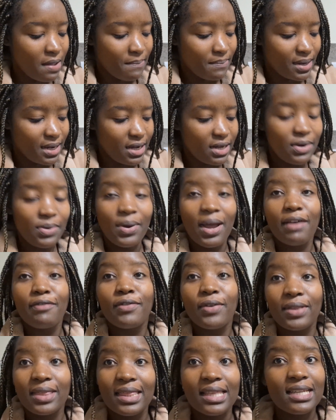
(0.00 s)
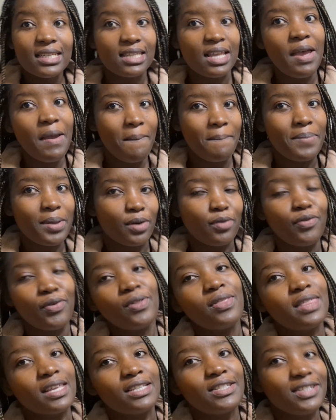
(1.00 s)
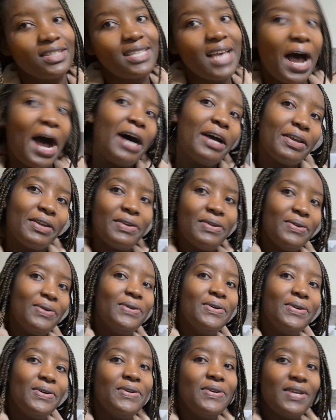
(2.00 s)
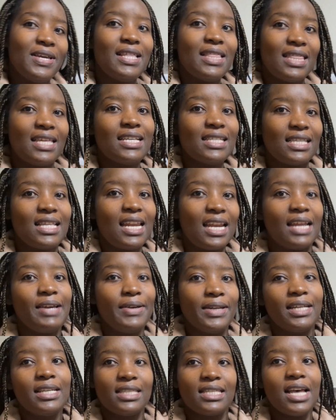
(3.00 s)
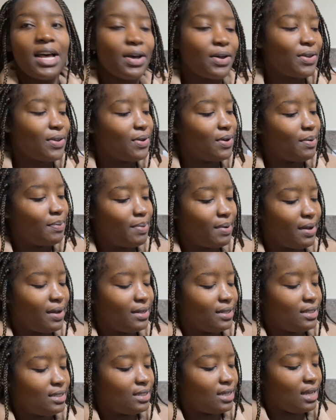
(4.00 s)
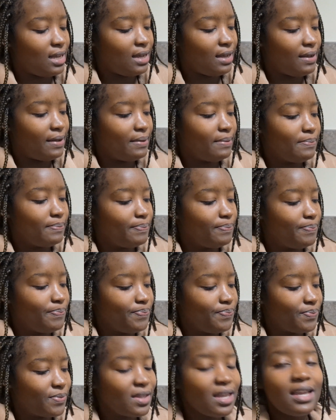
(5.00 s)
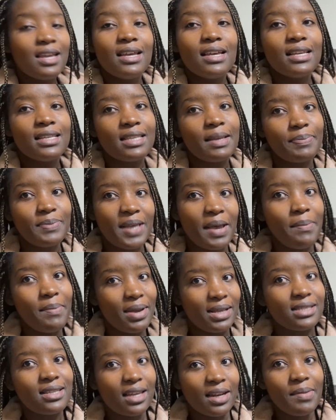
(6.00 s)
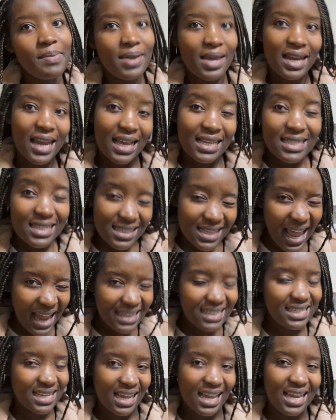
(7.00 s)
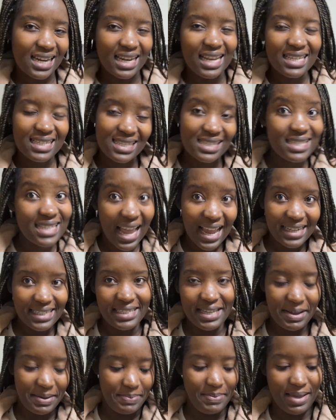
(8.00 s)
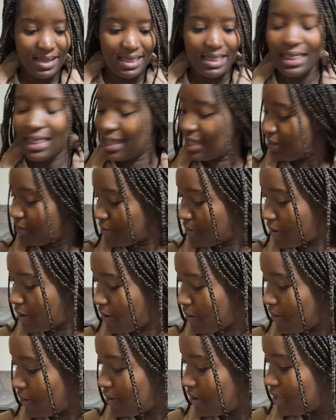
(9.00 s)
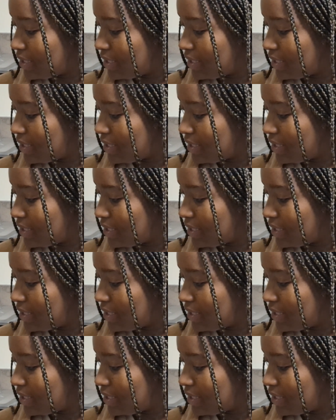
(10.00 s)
But anyway, I've got things, beautiful things to tell you. Things that I want to tell you about September. It's going to be an exciting month, you know?